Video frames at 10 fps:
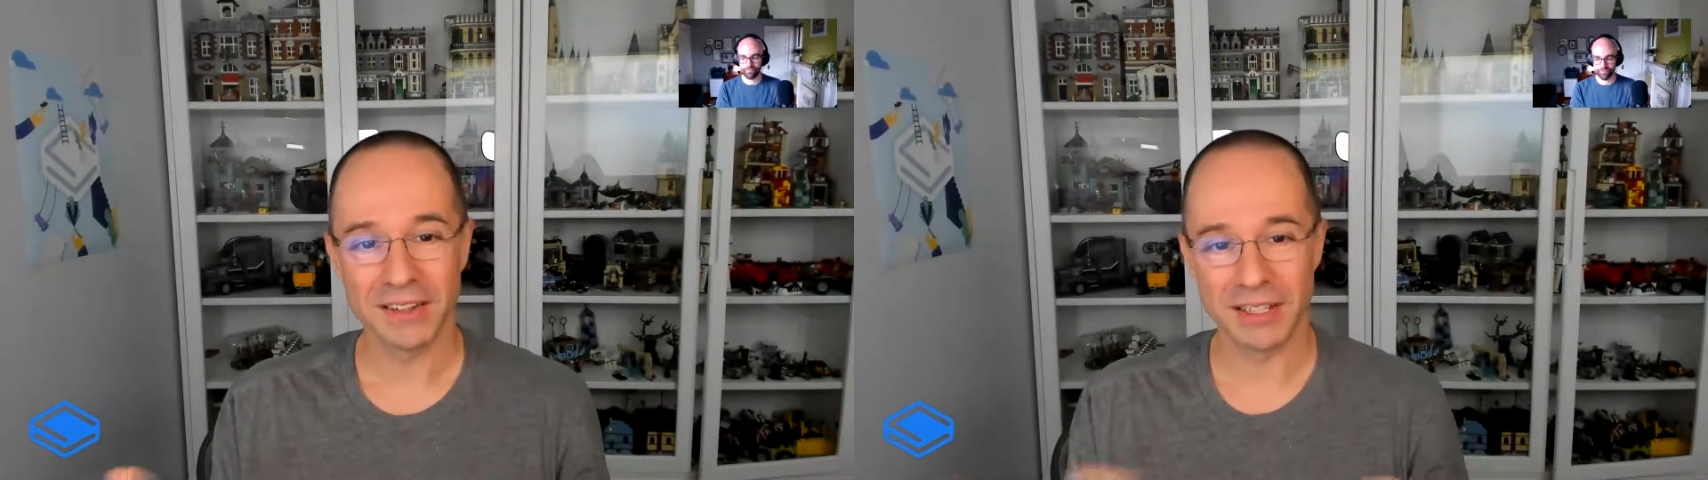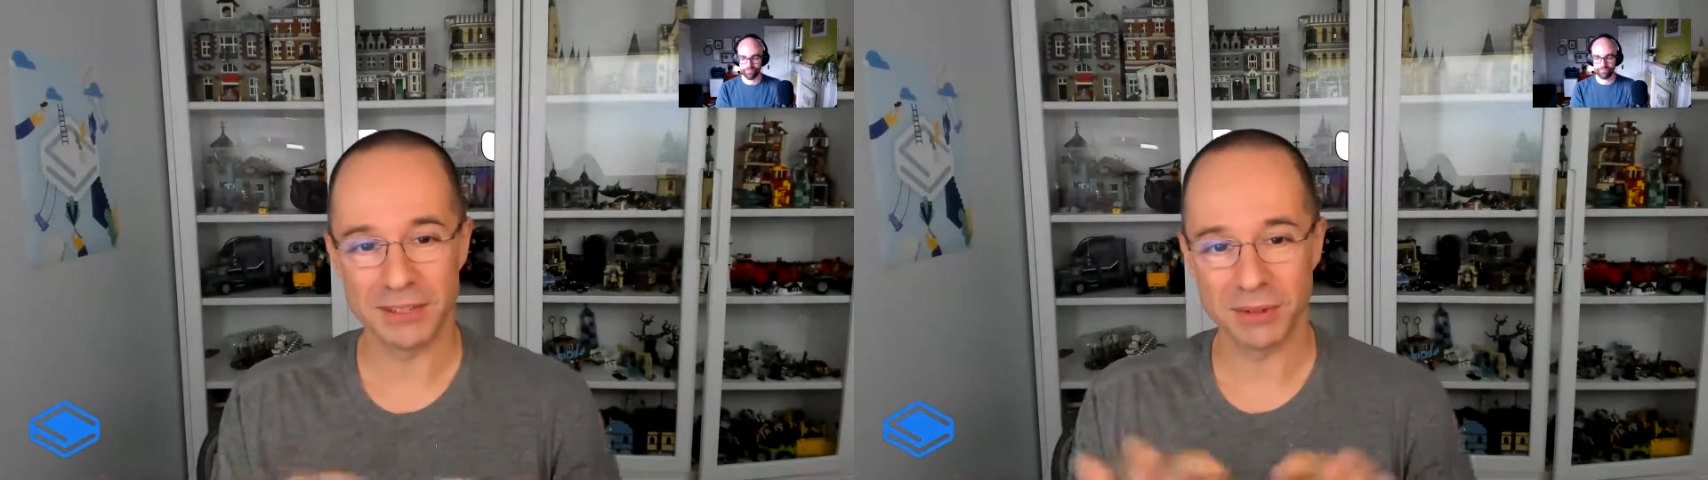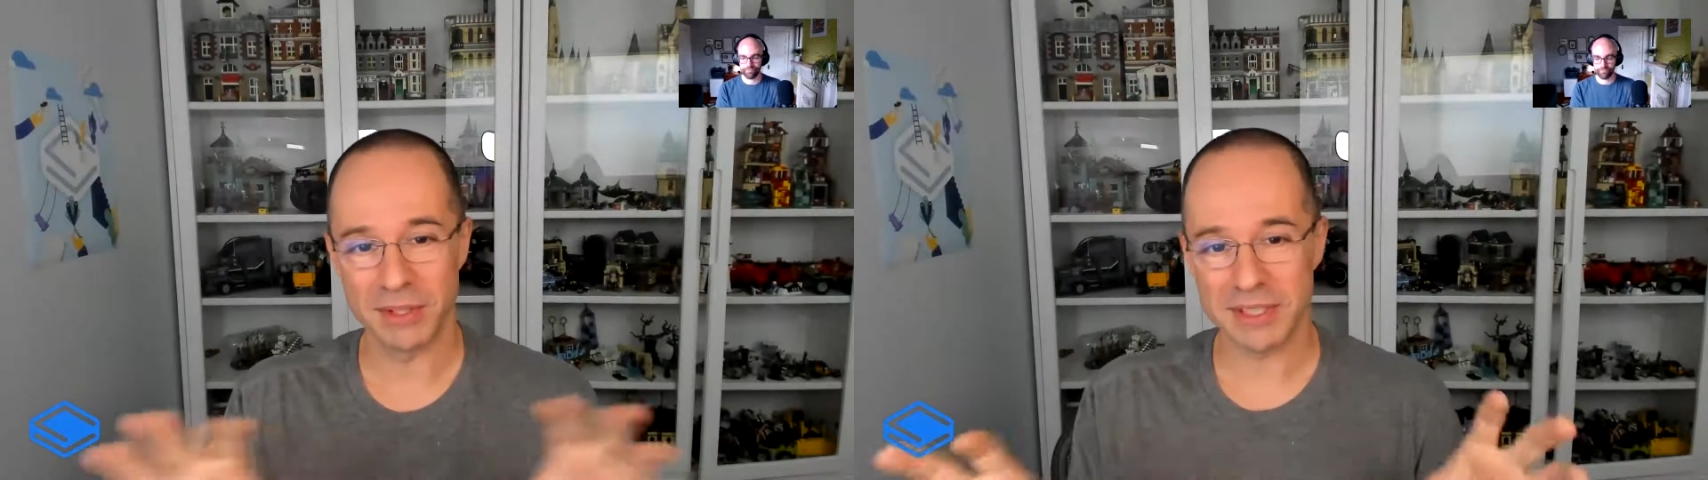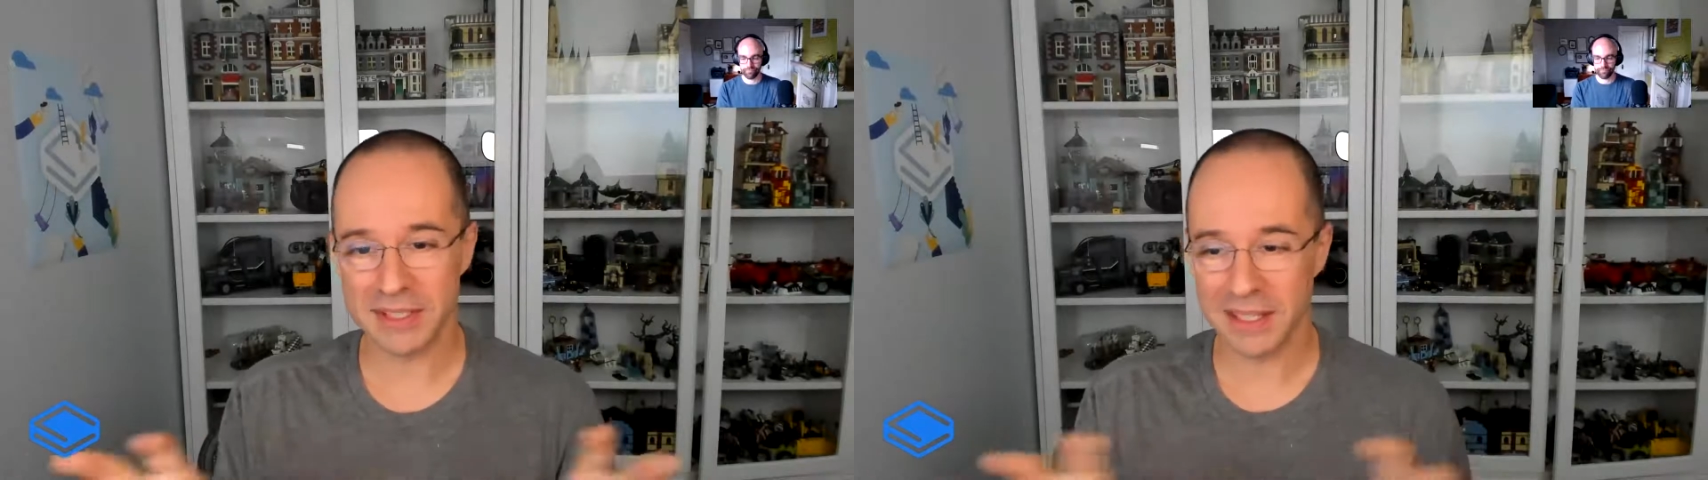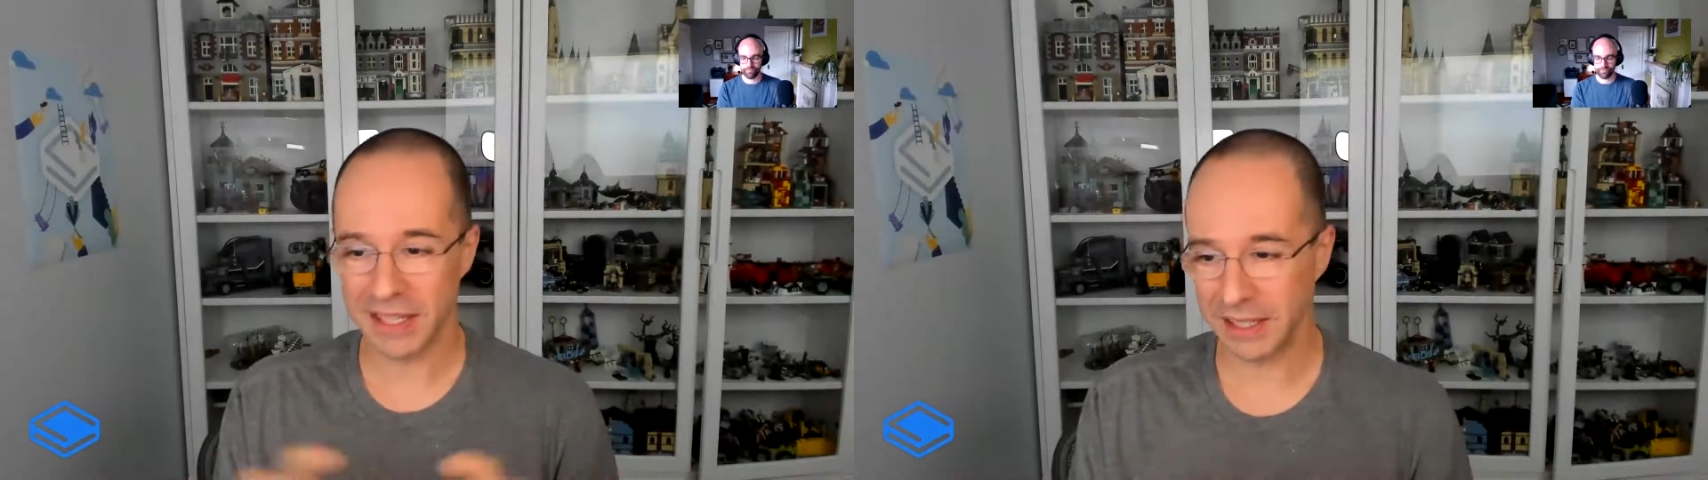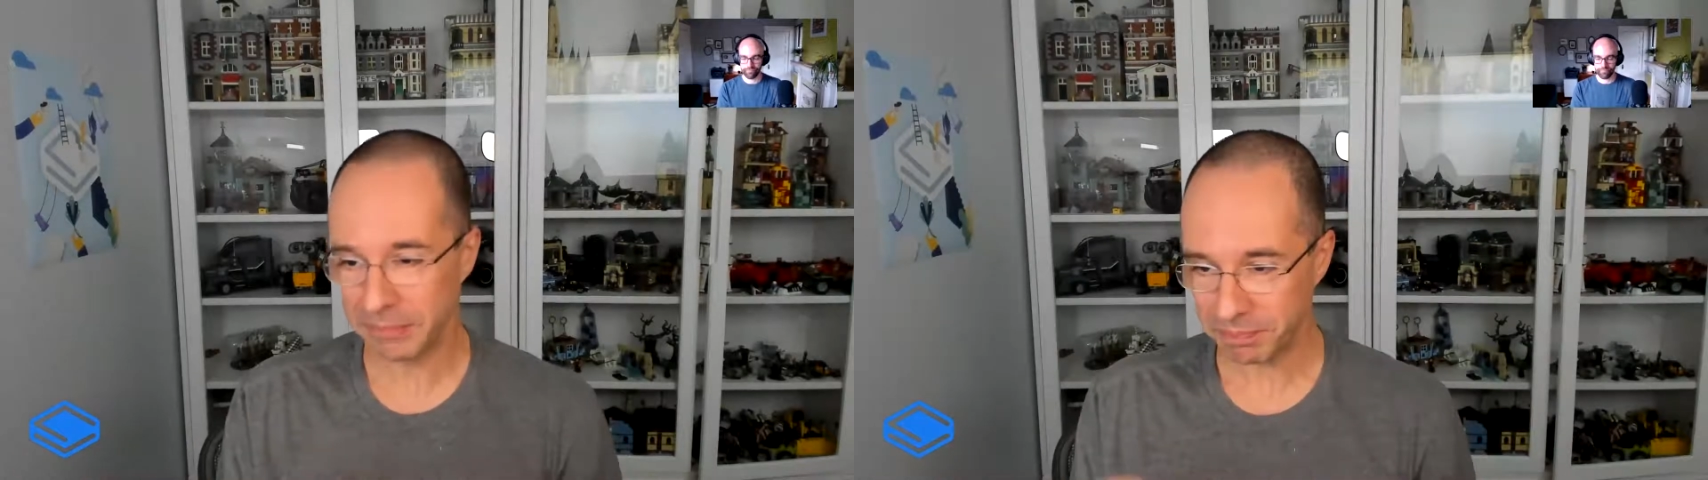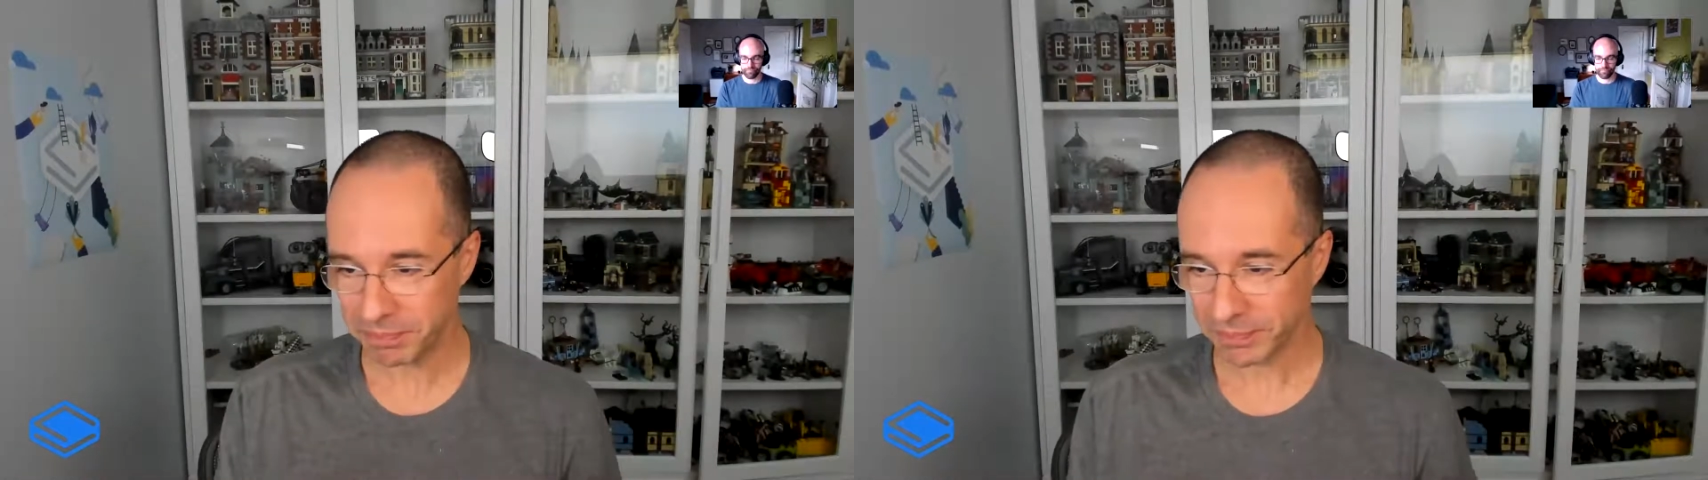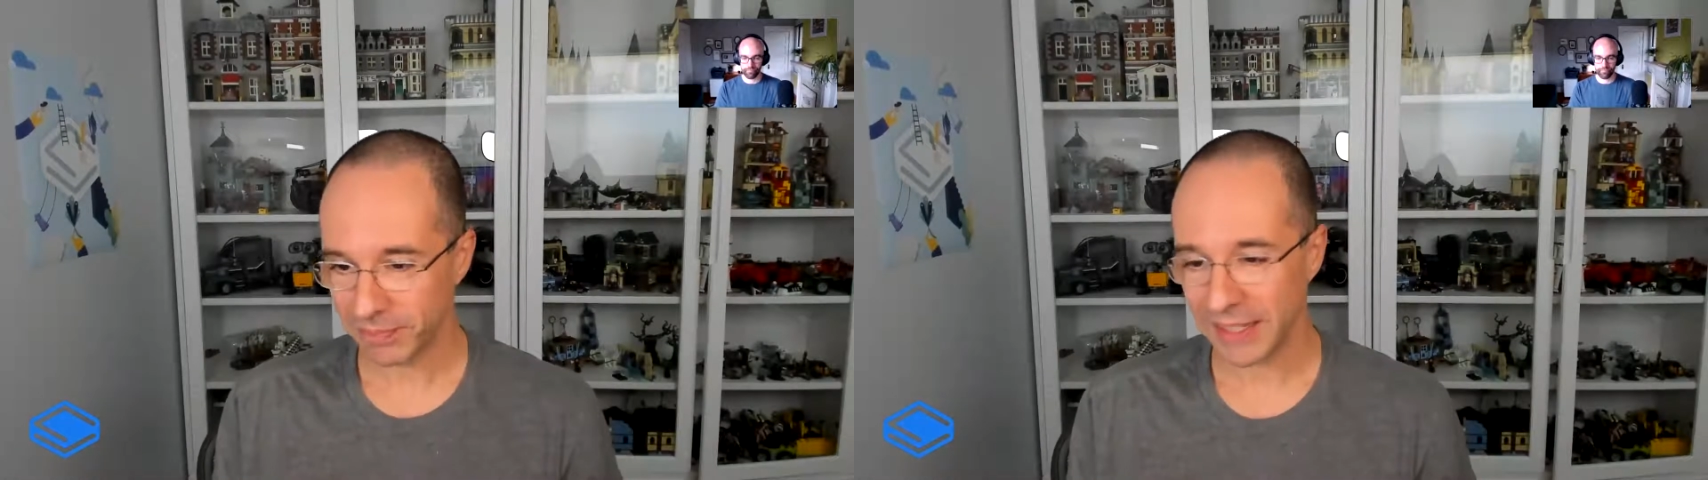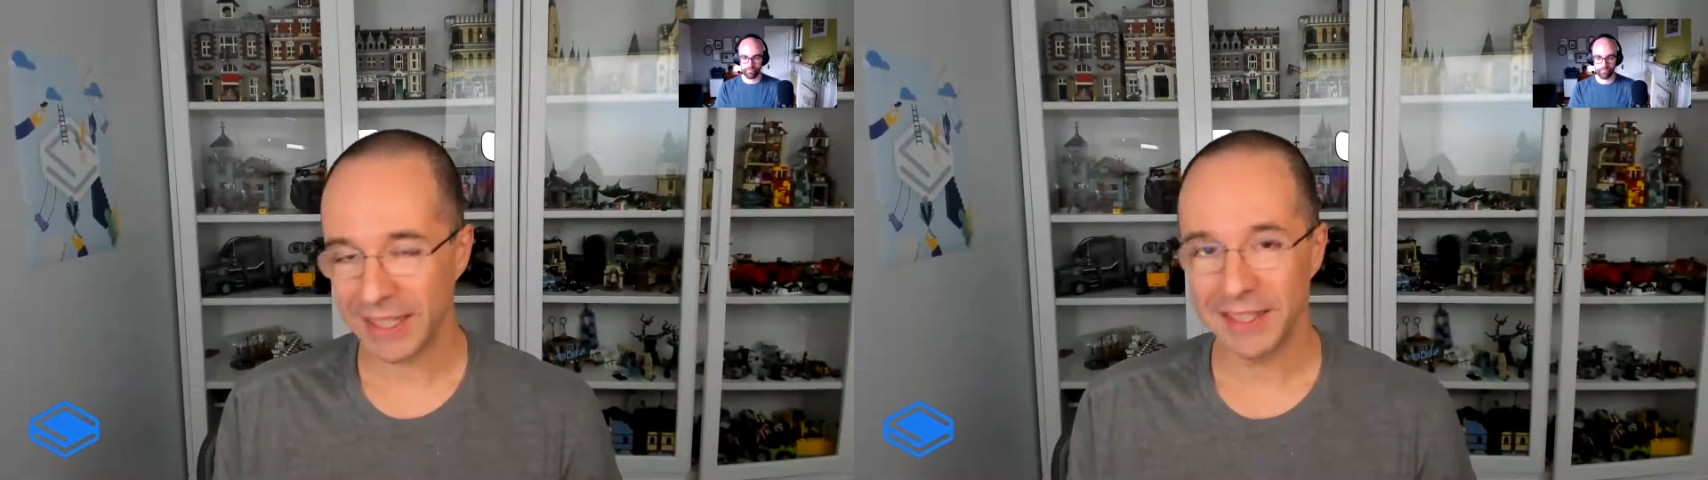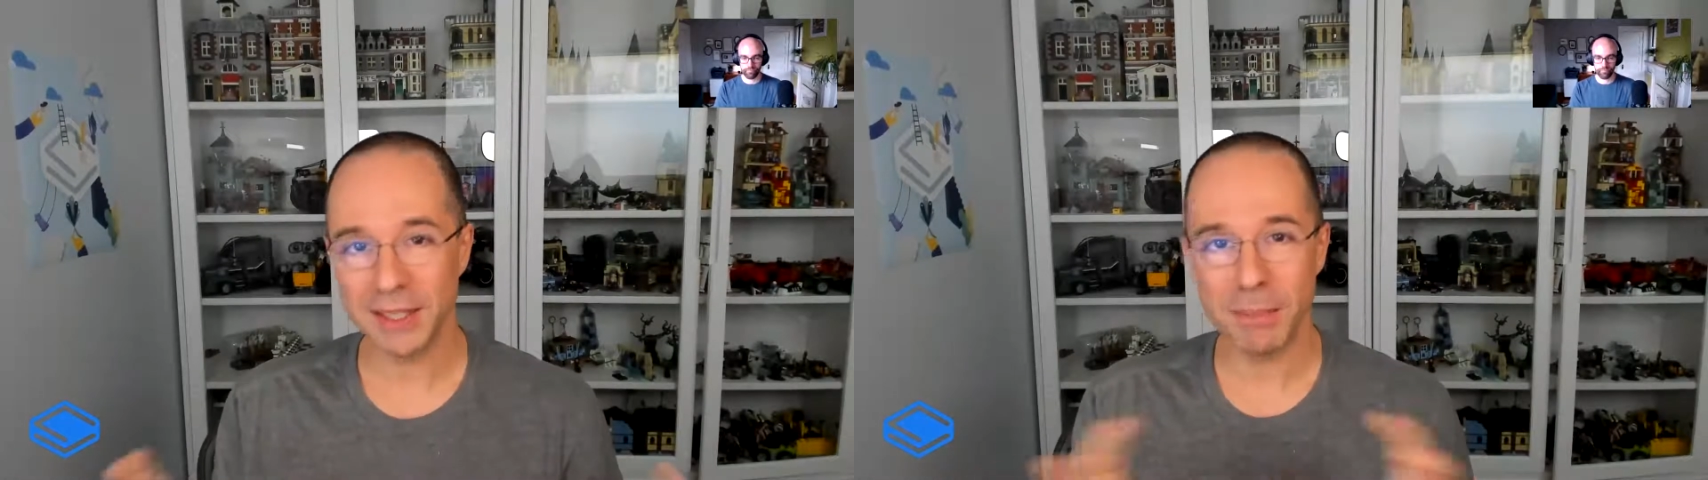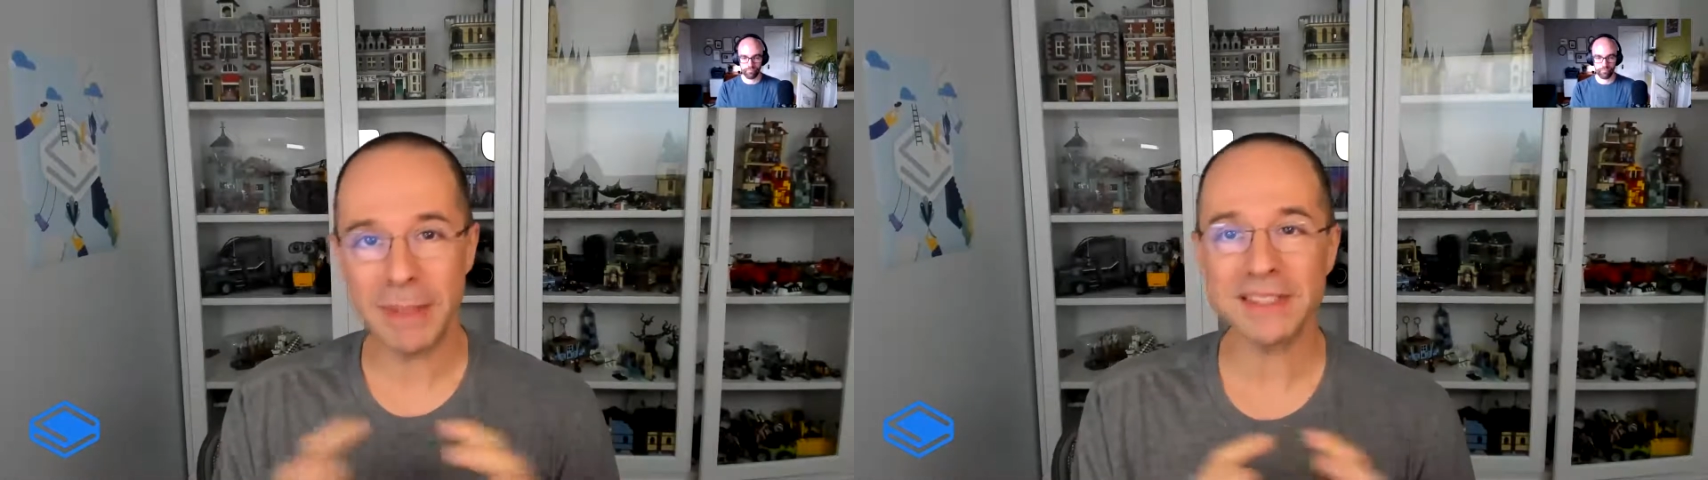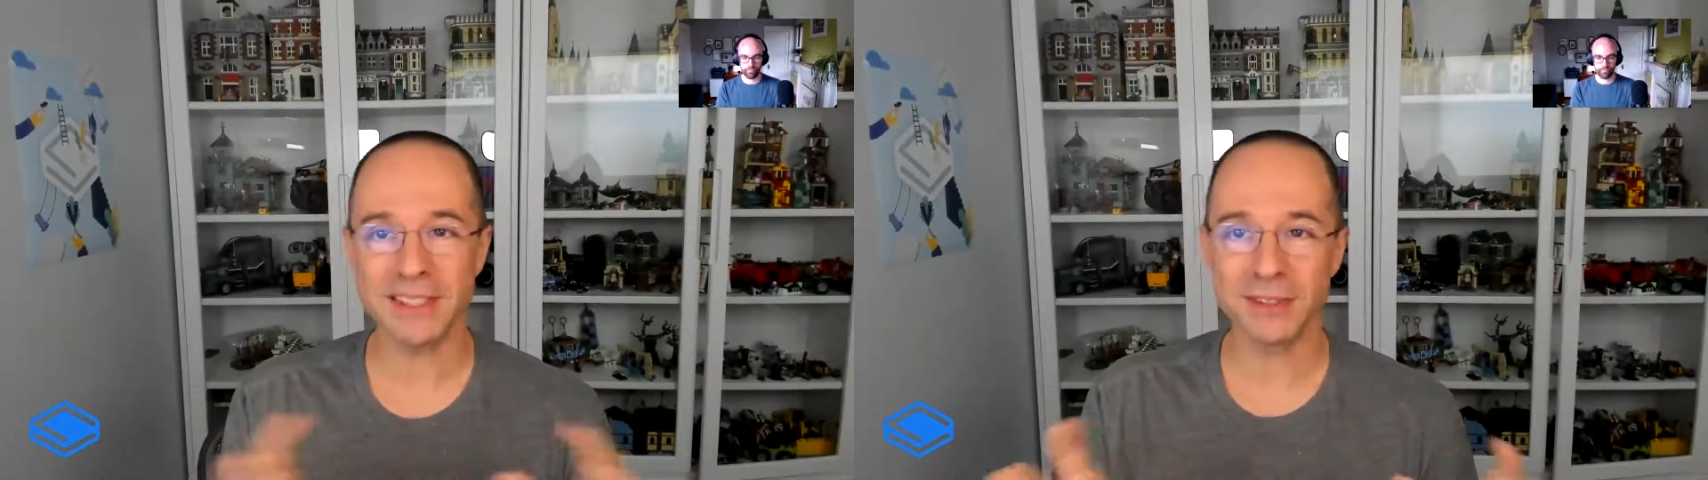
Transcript: right? So this is like in the best